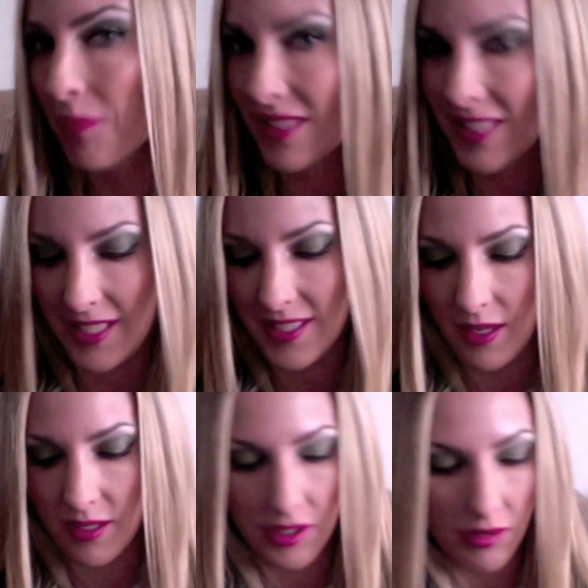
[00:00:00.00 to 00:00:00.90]
stay
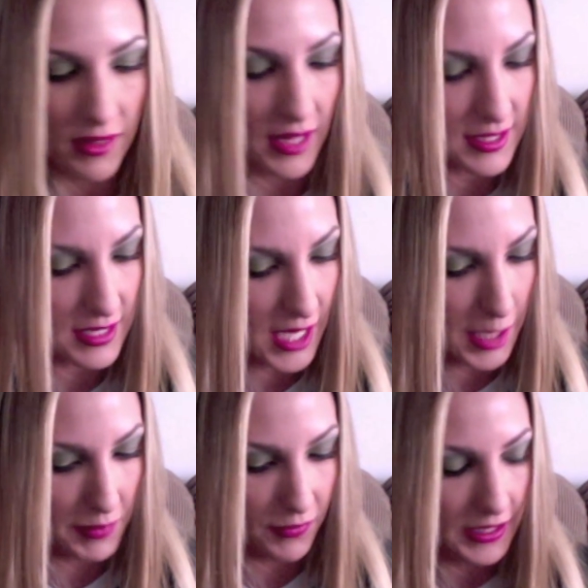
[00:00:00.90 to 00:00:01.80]
sanitary, and that's the name
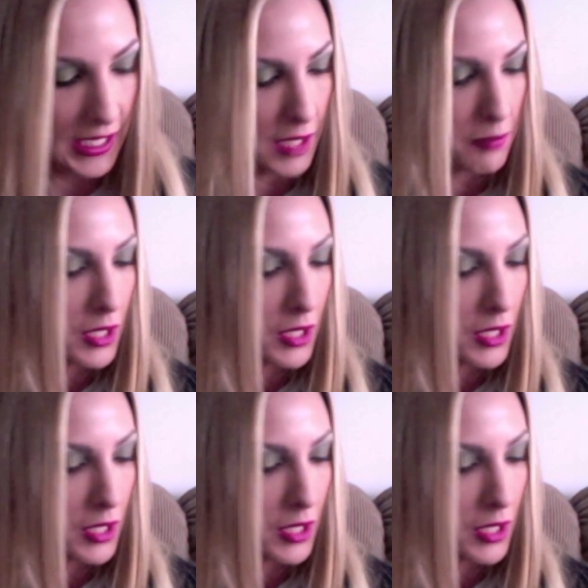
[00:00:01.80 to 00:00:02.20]
of the game.